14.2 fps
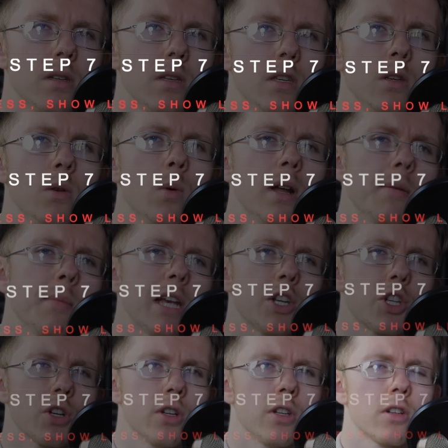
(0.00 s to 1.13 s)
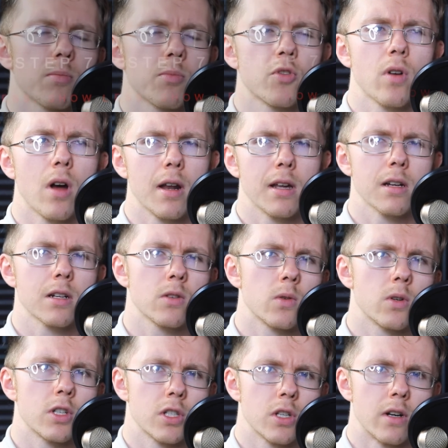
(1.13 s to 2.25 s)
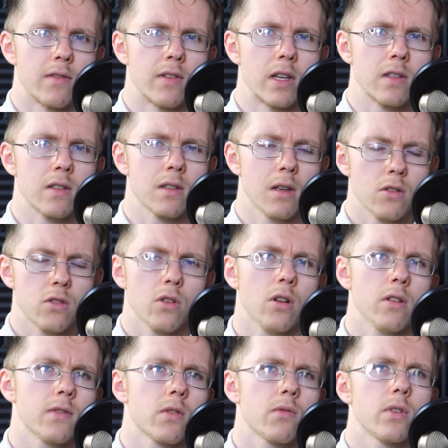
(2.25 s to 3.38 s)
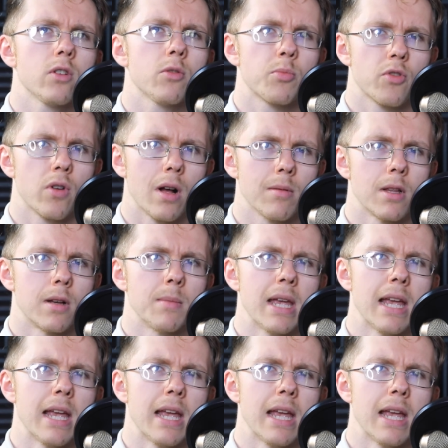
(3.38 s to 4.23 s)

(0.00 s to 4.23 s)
You want to make sure your product or service solves a real problem,